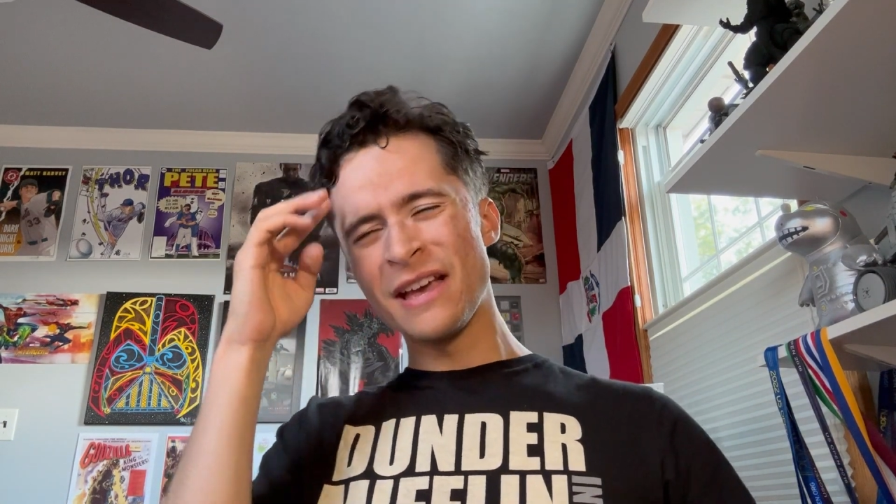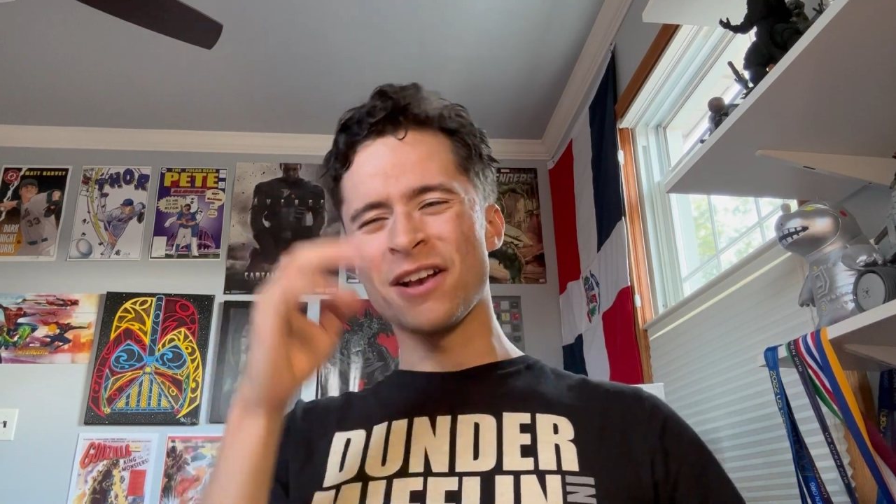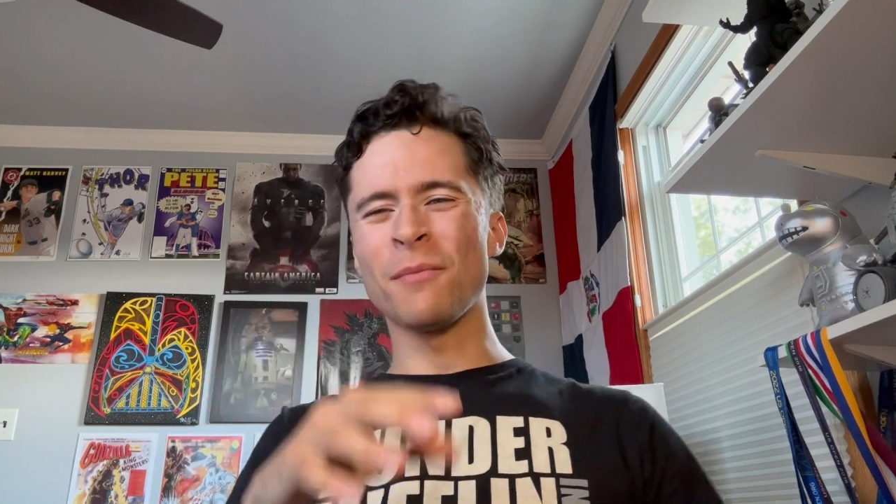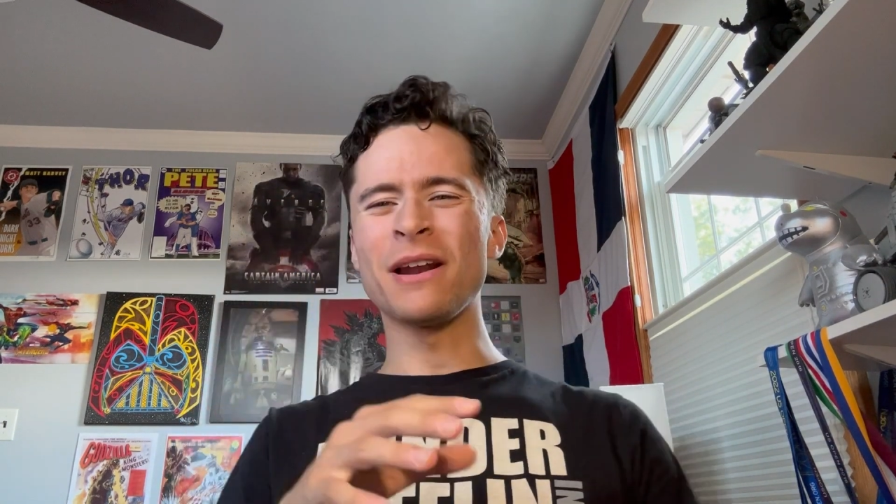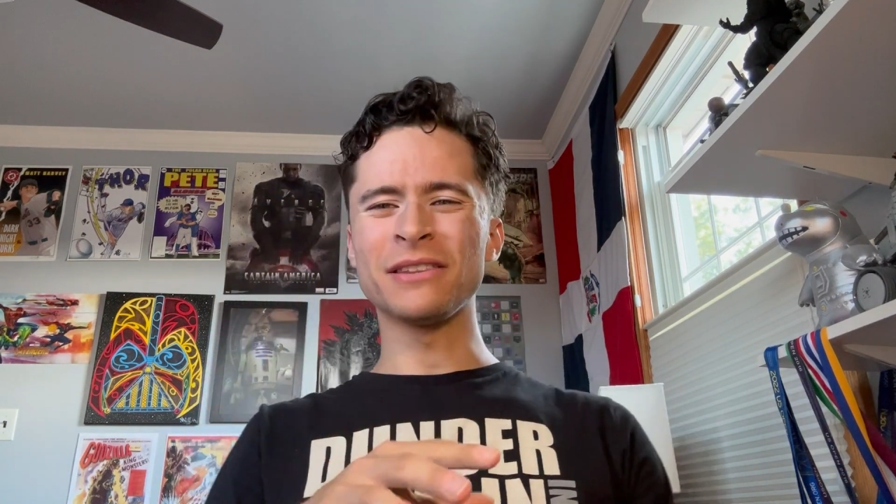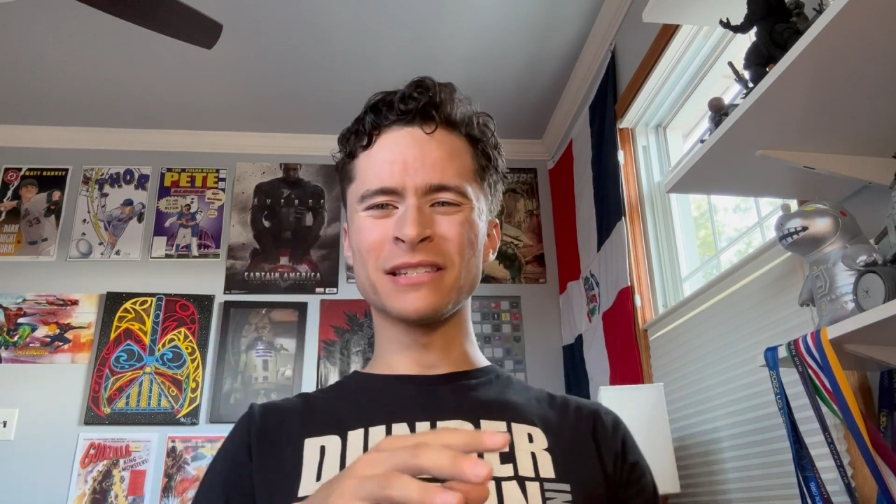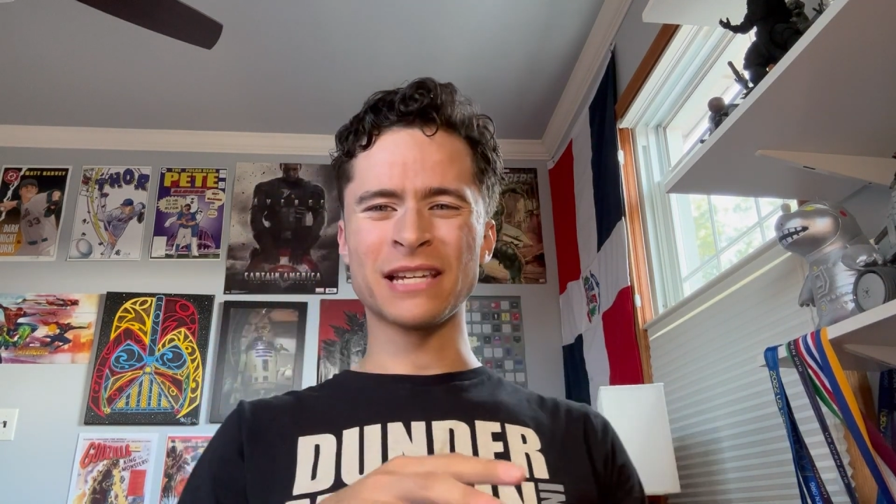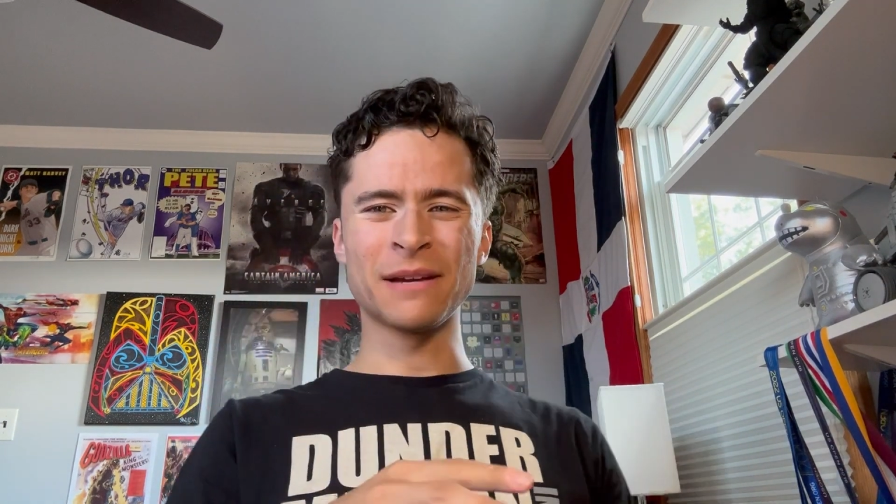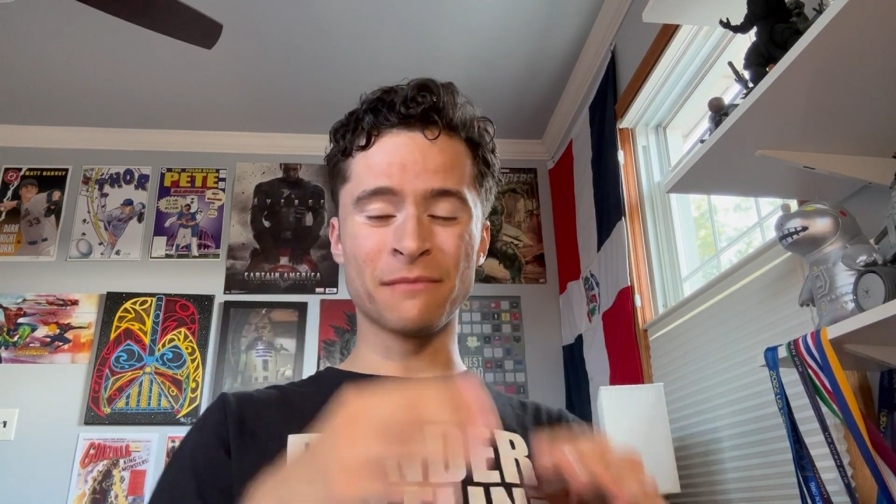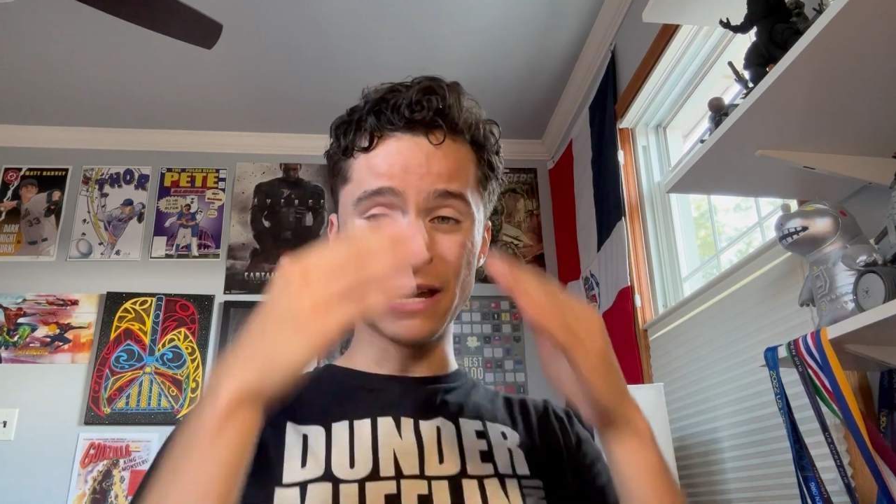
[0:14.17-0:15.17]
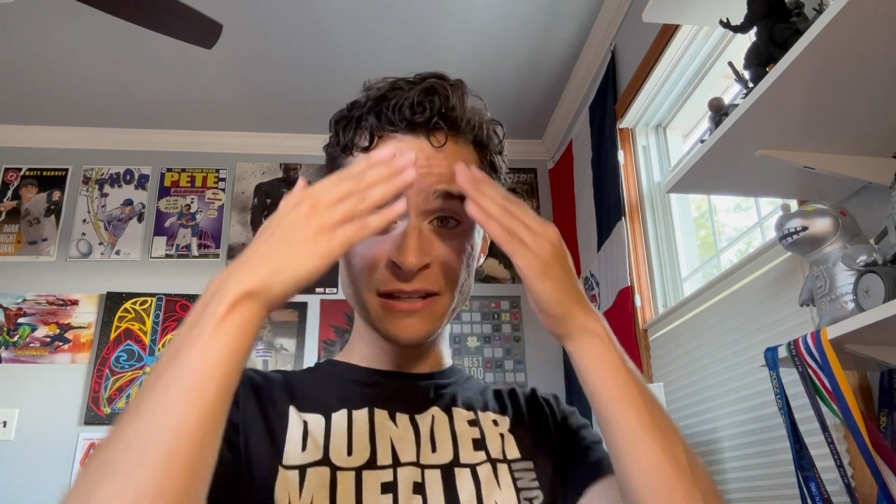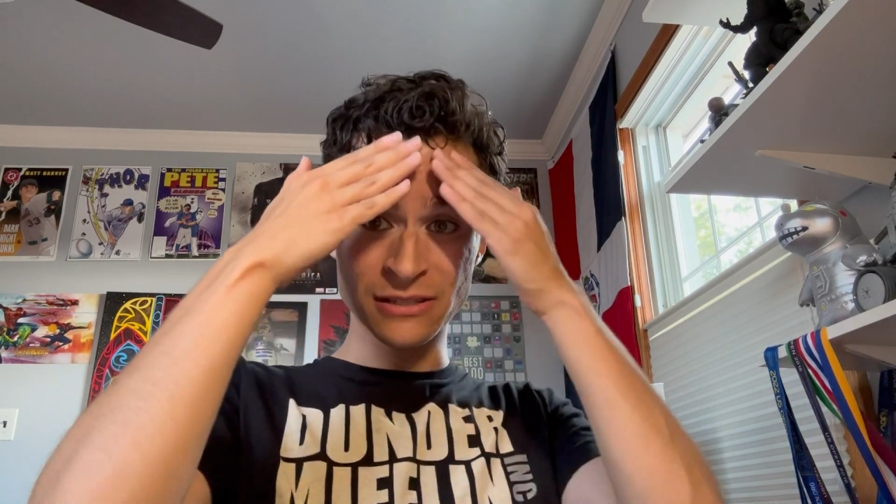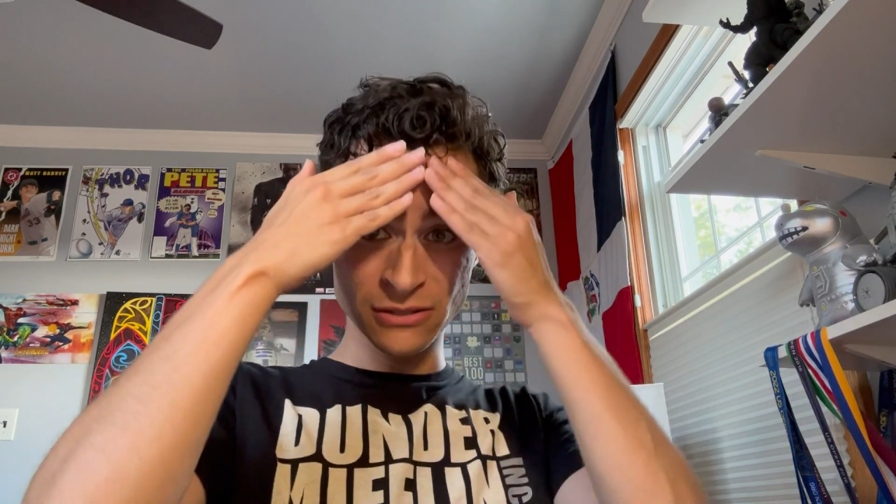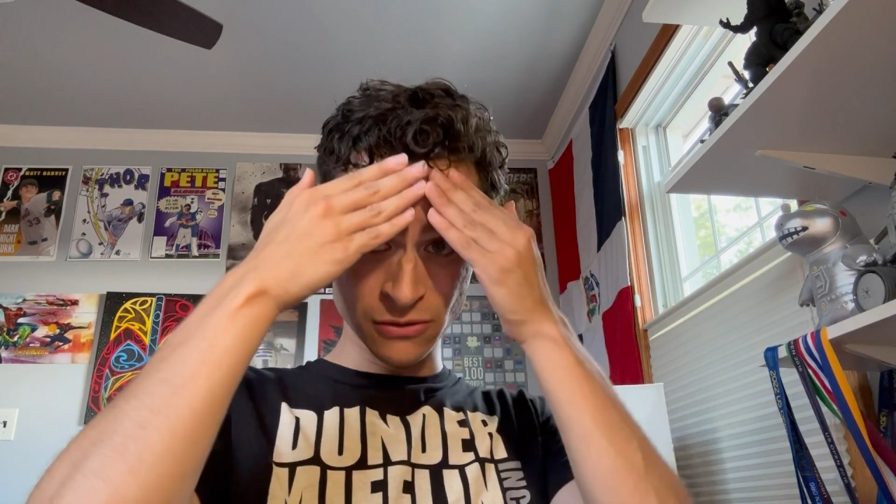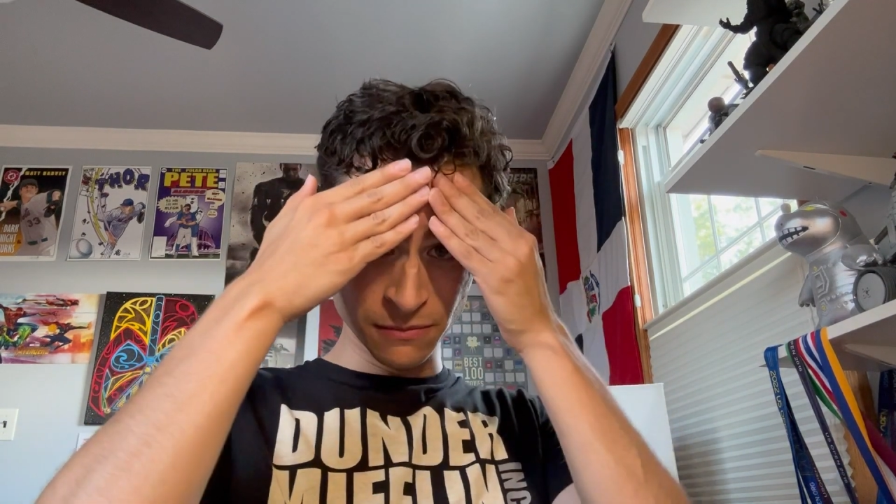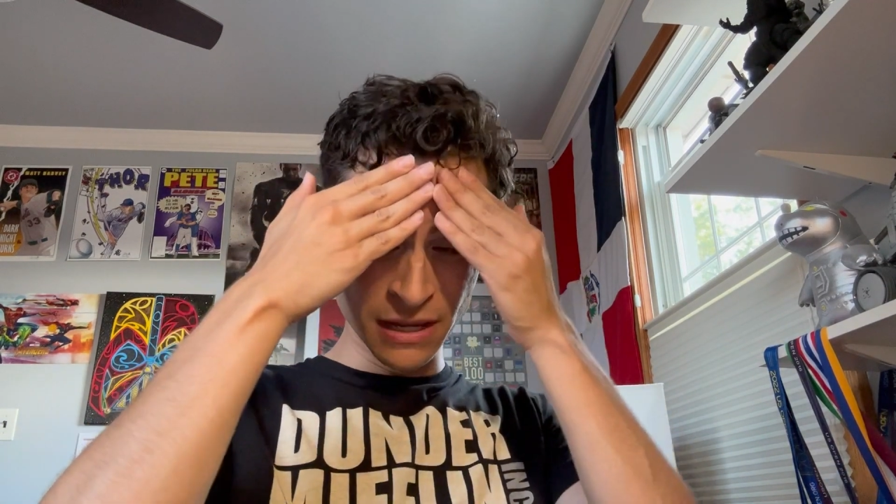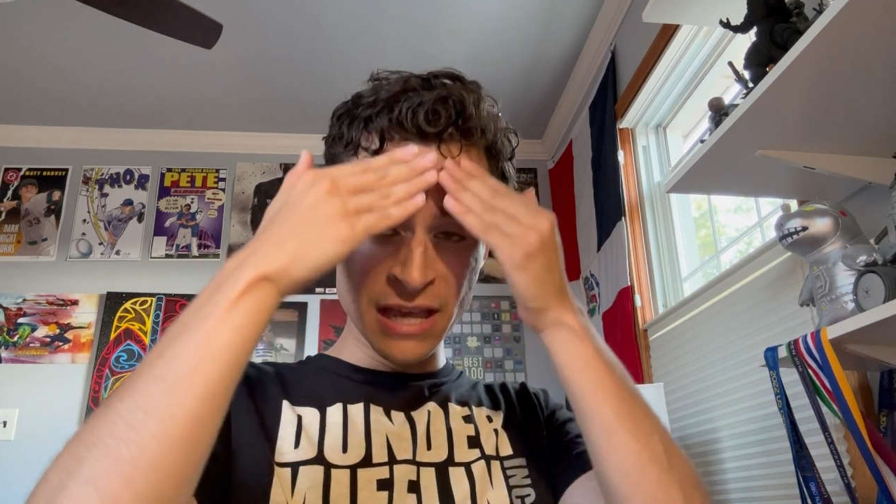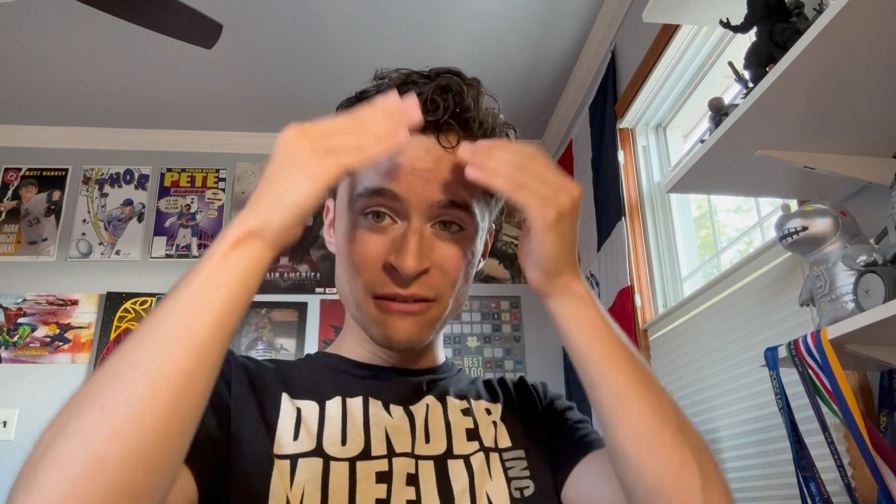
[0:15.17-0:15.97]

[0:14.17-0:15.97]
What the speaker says: come out at the time. My head is so big.